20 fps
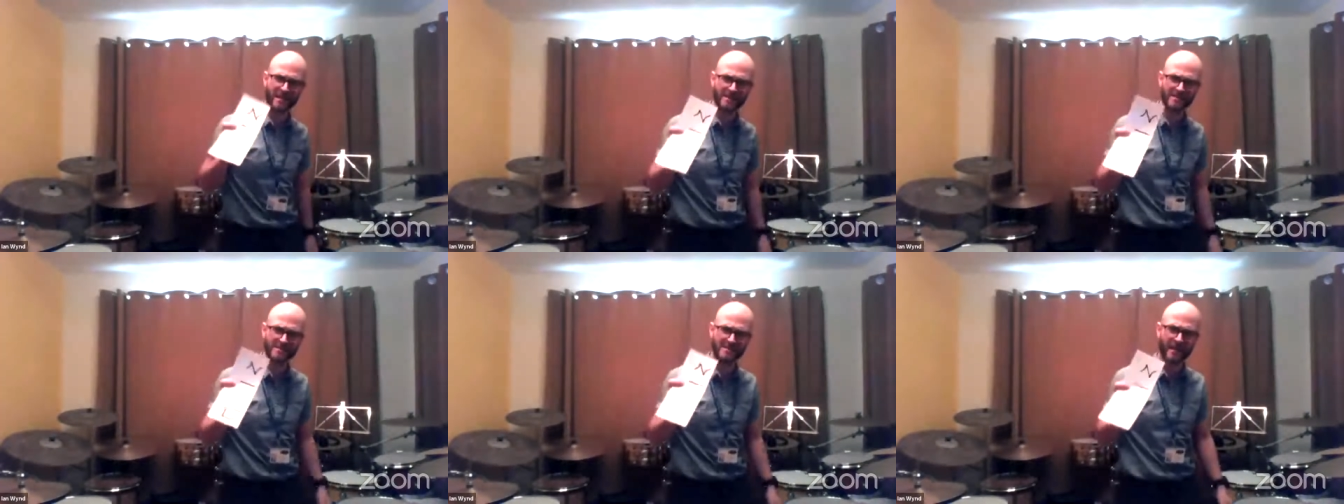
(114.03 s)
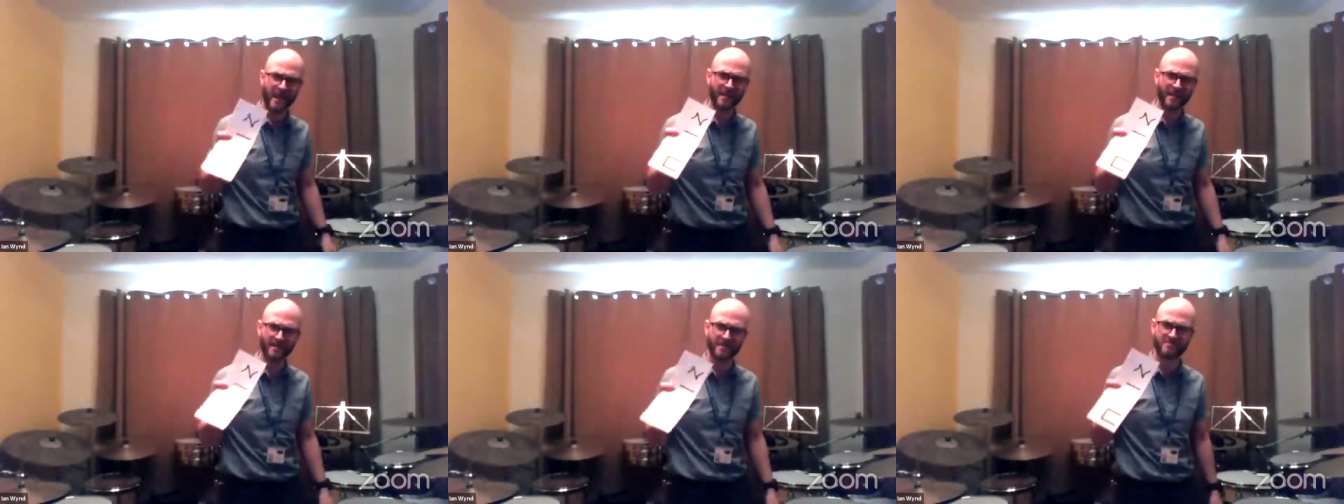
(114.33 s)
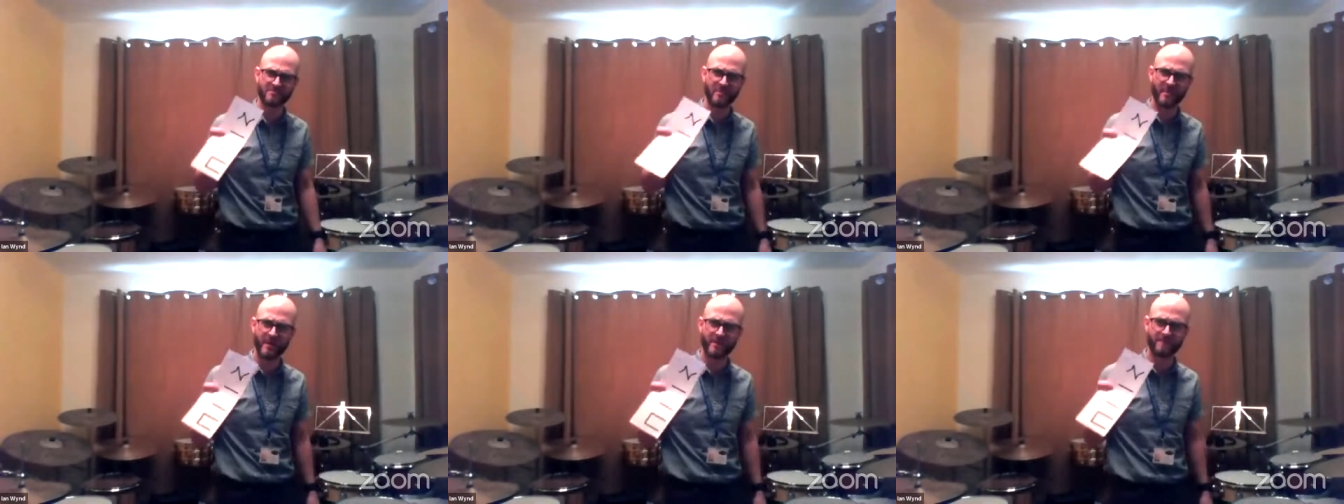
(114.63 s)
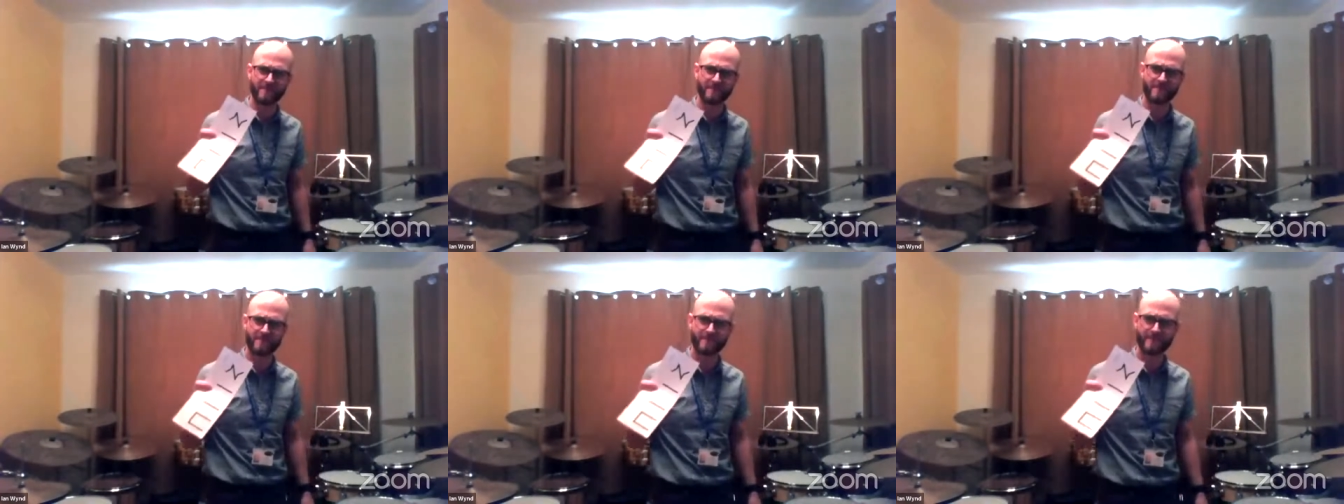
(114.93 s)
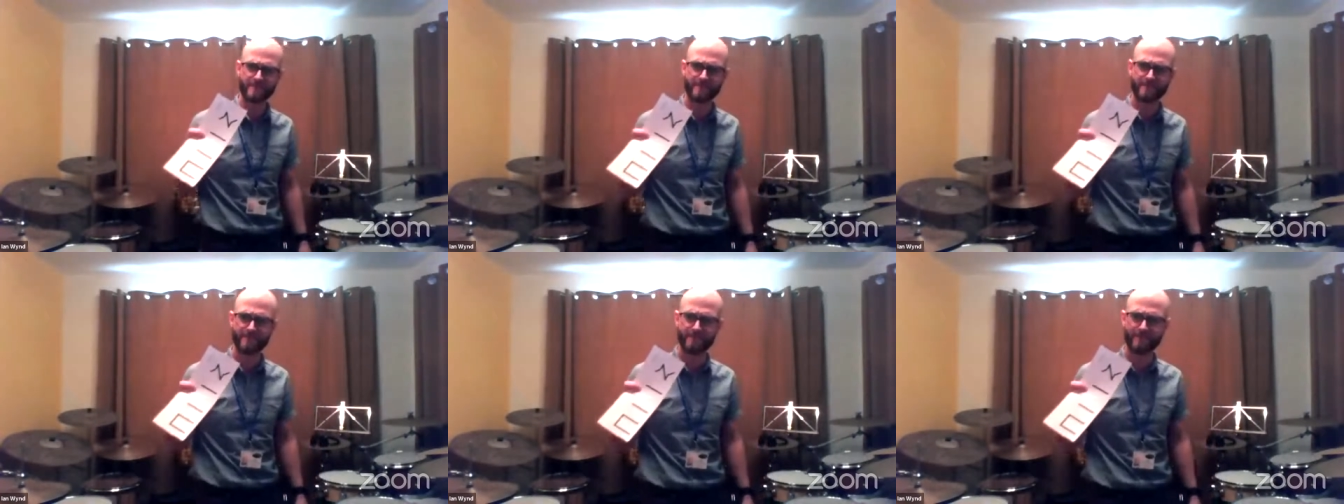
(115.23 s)
That silent bit.
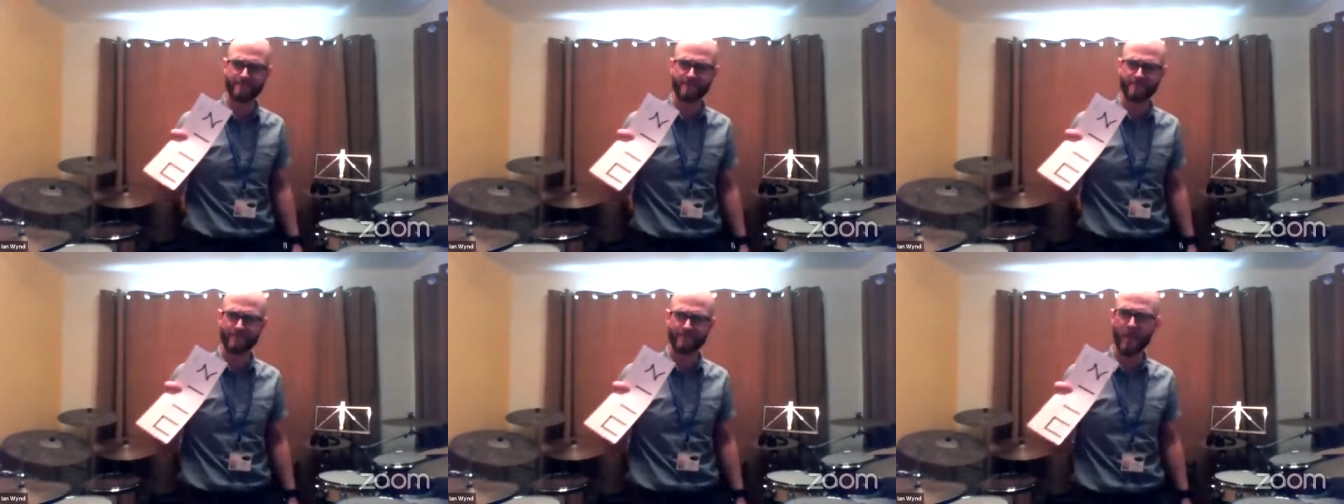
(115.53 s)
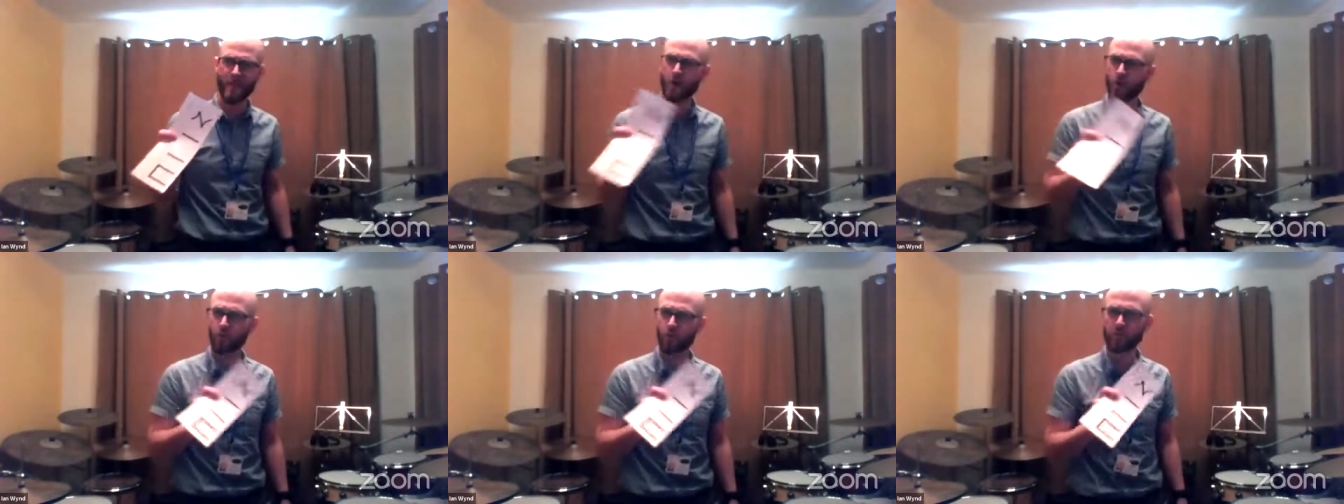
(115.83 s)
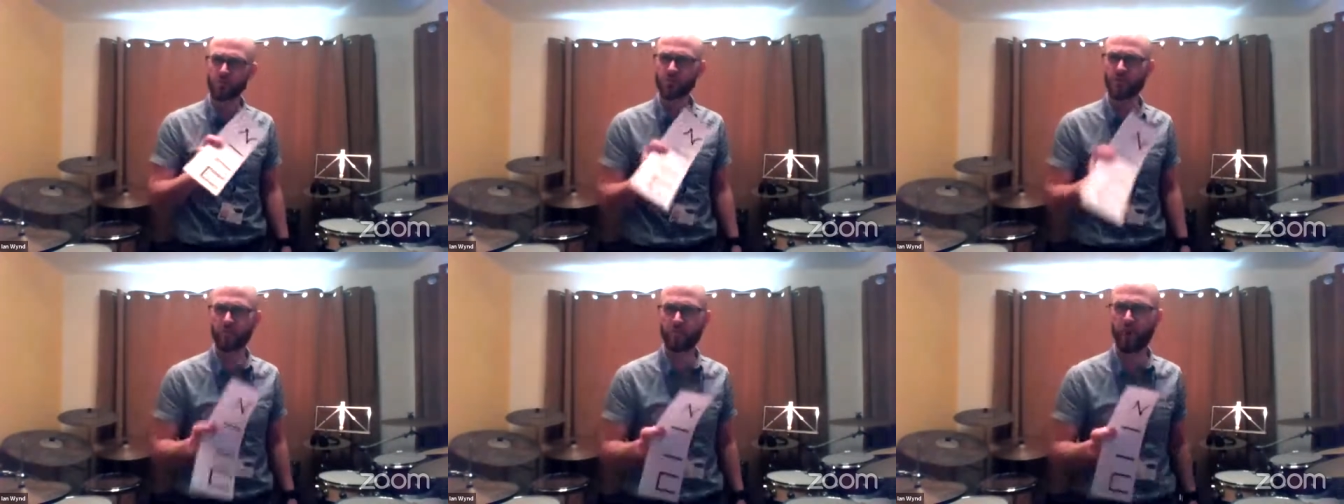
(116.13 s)
Wasn't